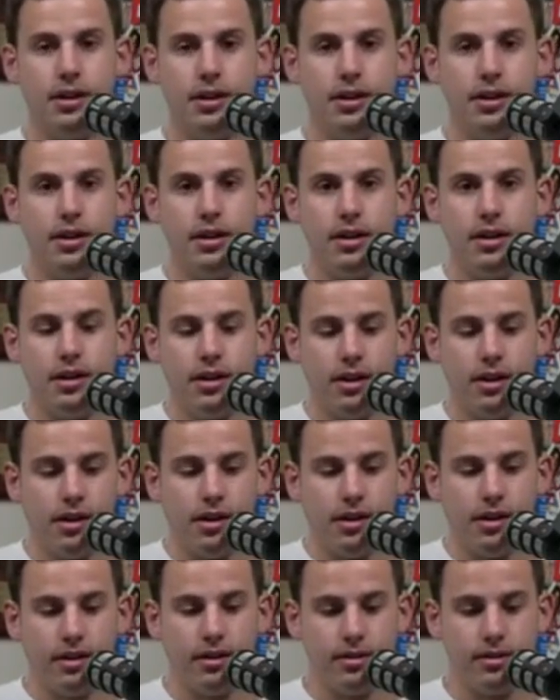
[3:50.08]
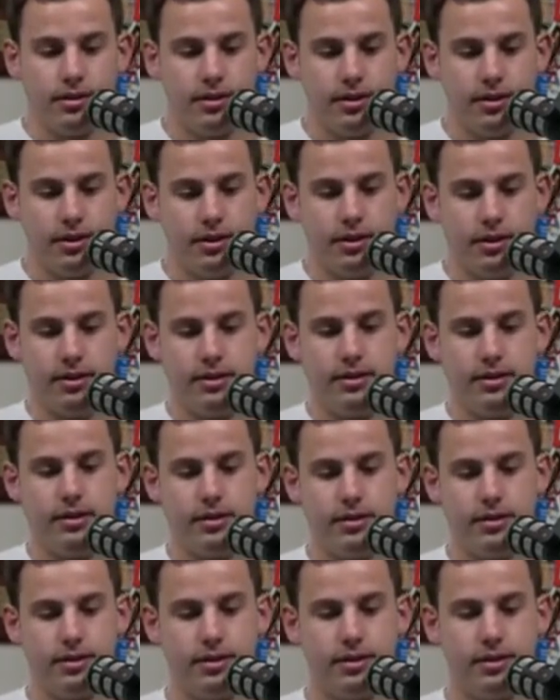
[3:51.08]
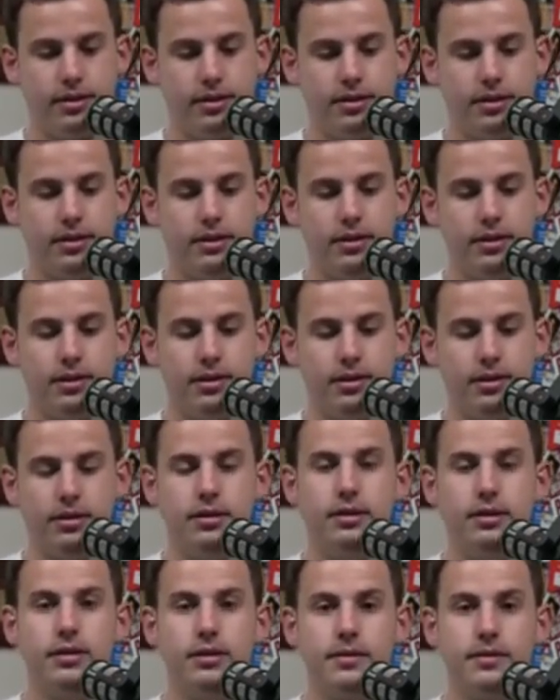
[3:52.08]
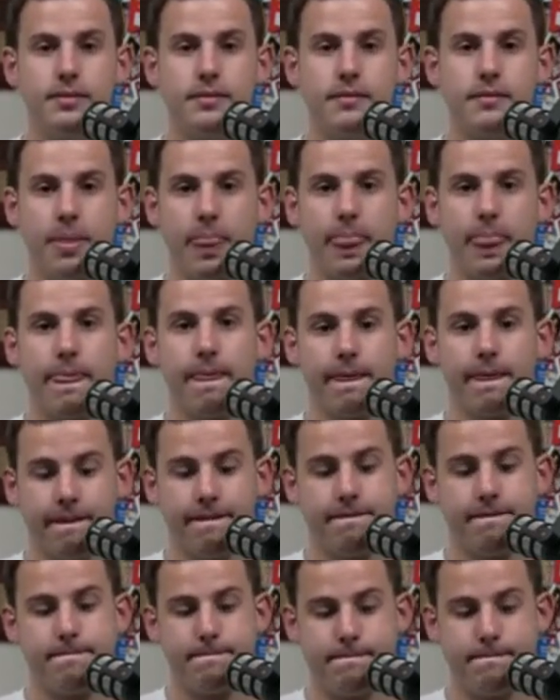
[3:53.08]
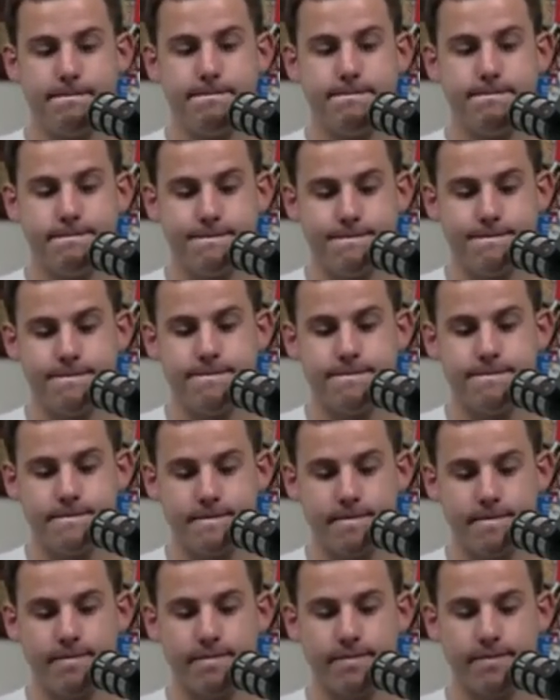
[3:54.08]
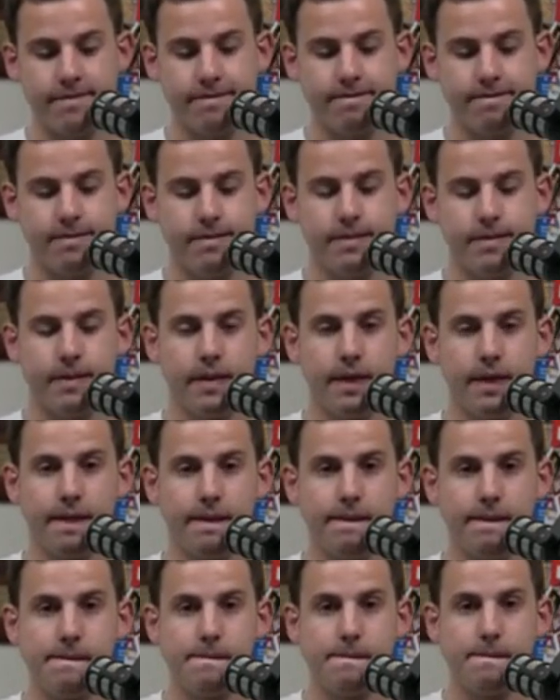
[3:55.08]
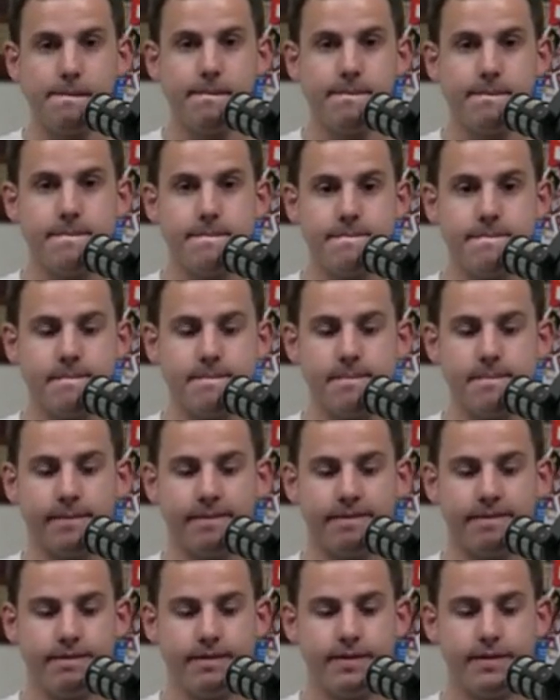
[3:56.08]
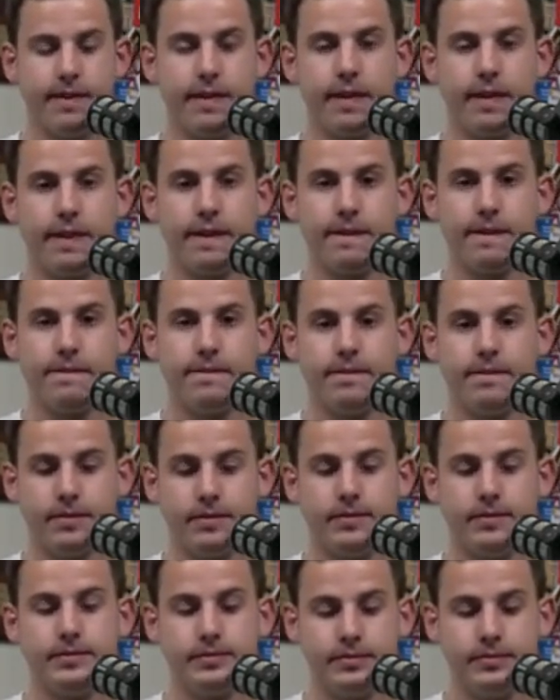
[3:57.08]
This person isn't speaking.